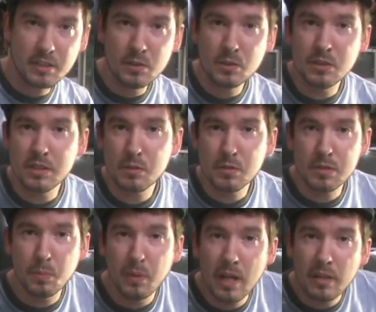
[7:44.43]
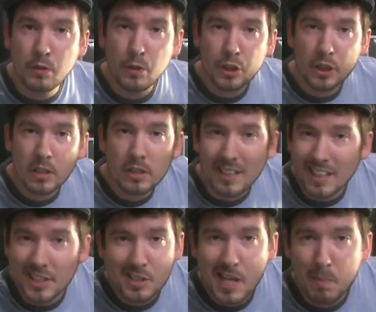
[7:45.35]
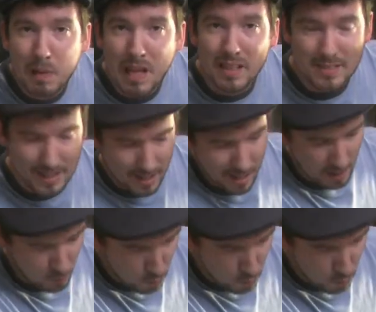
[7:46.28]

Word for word: news. This was a brand new shirt and I just got plastic on it.